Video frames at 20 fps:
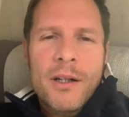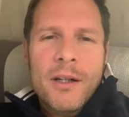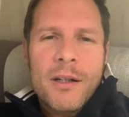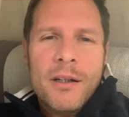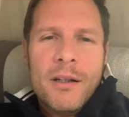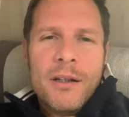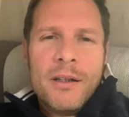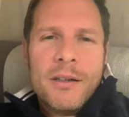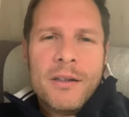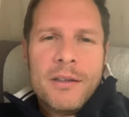
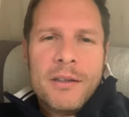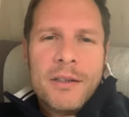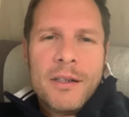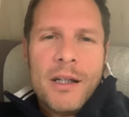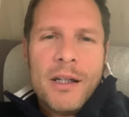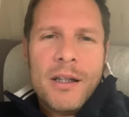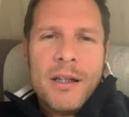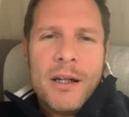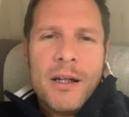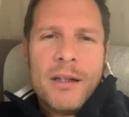I can
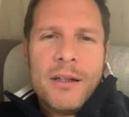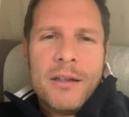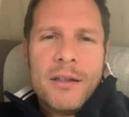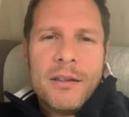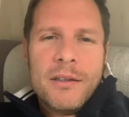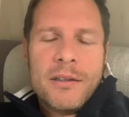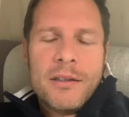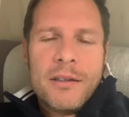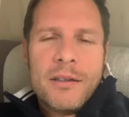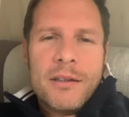say that
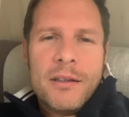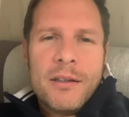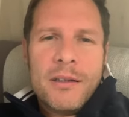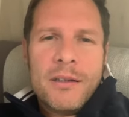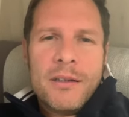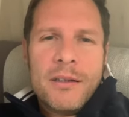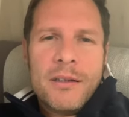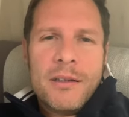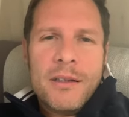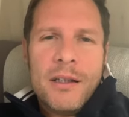as a
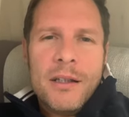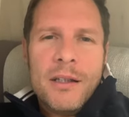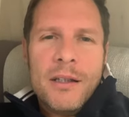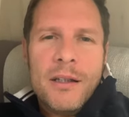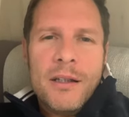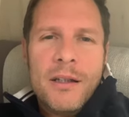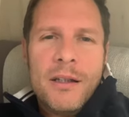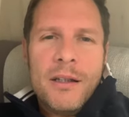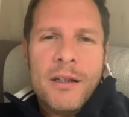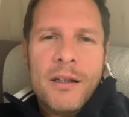certainty.
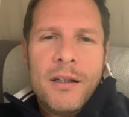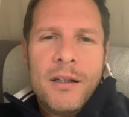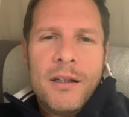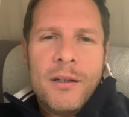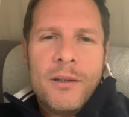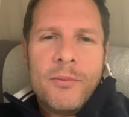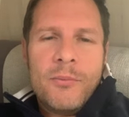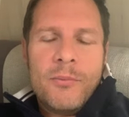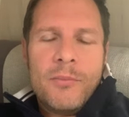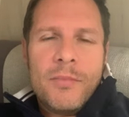
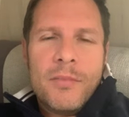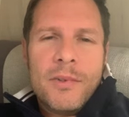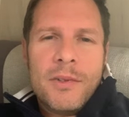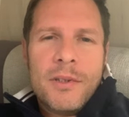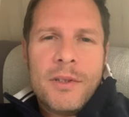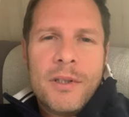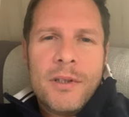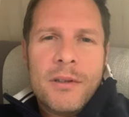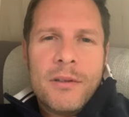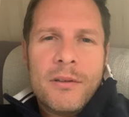Um,
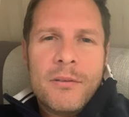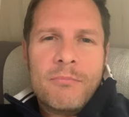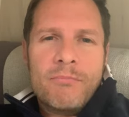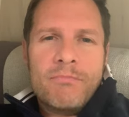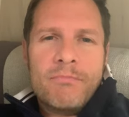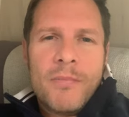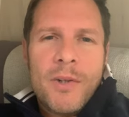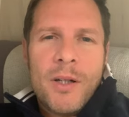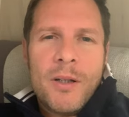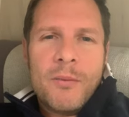so
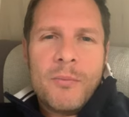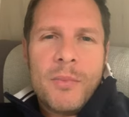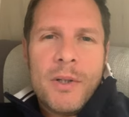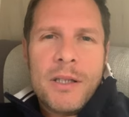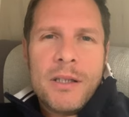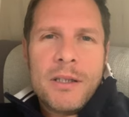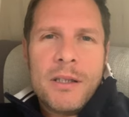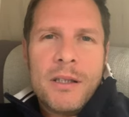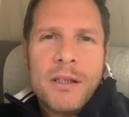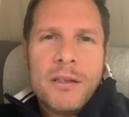I'm
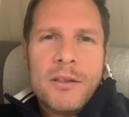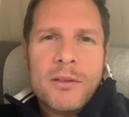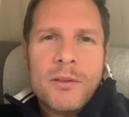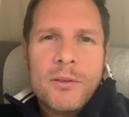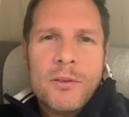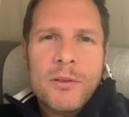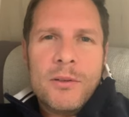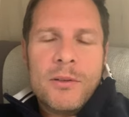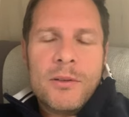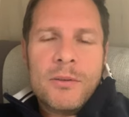basically
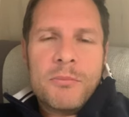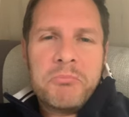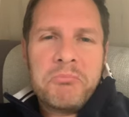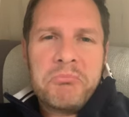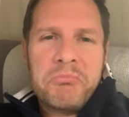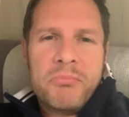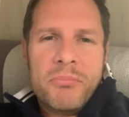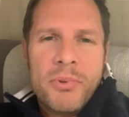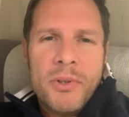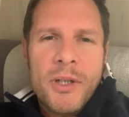stalked
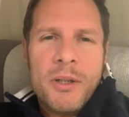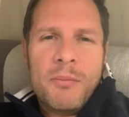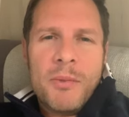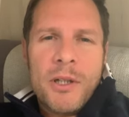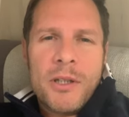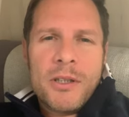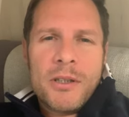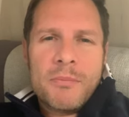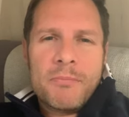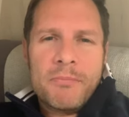pretty
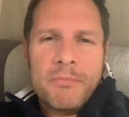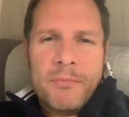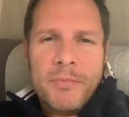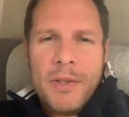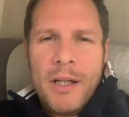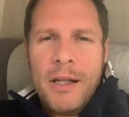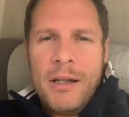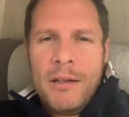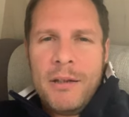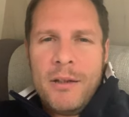much
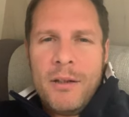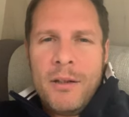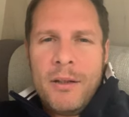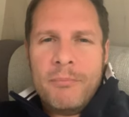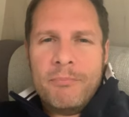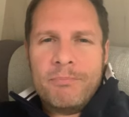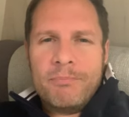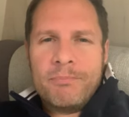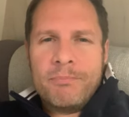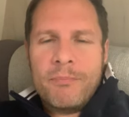day and night.
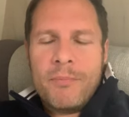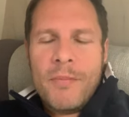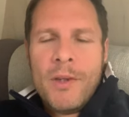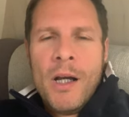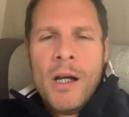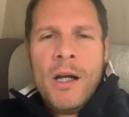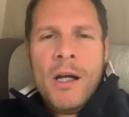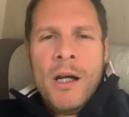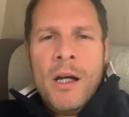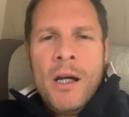
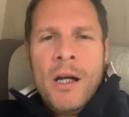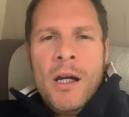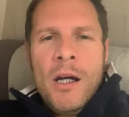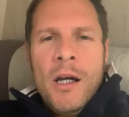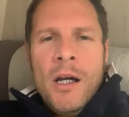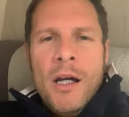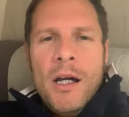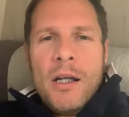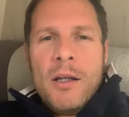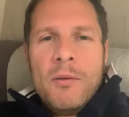
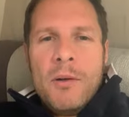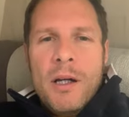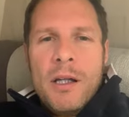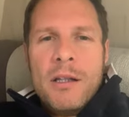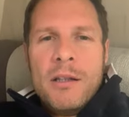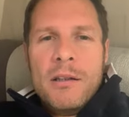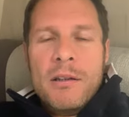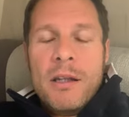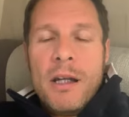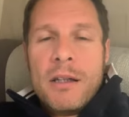
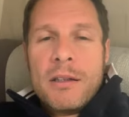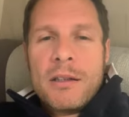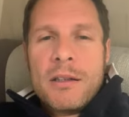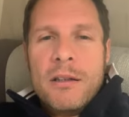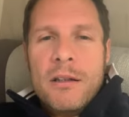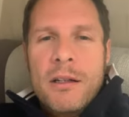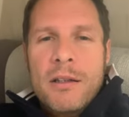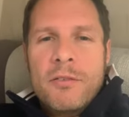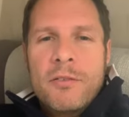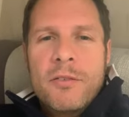Anyway, that's
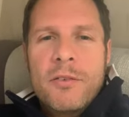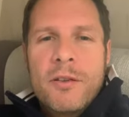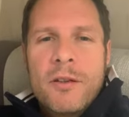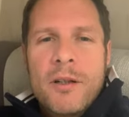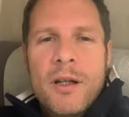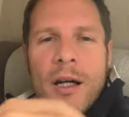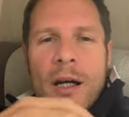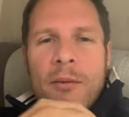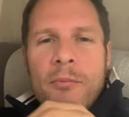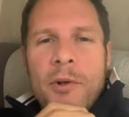life.
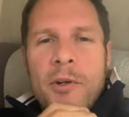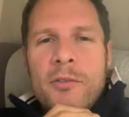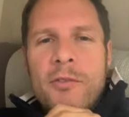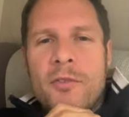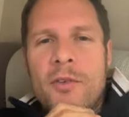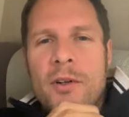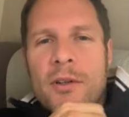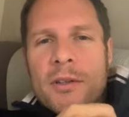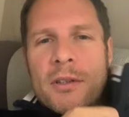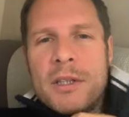Amor
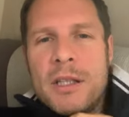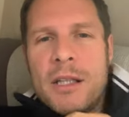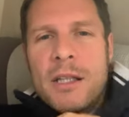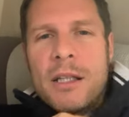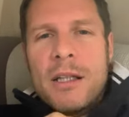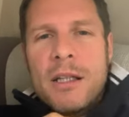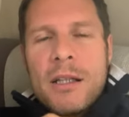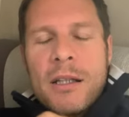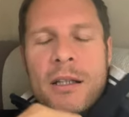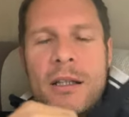Fati,
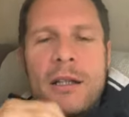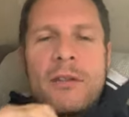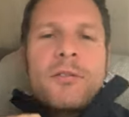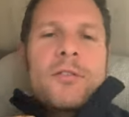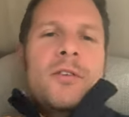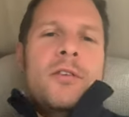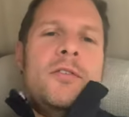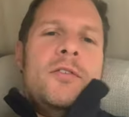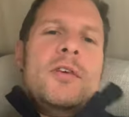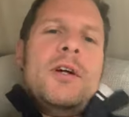love
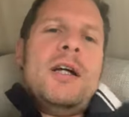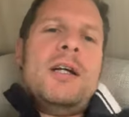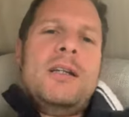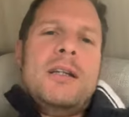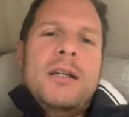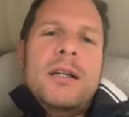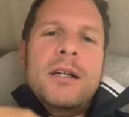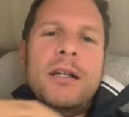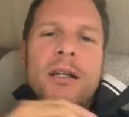your fate.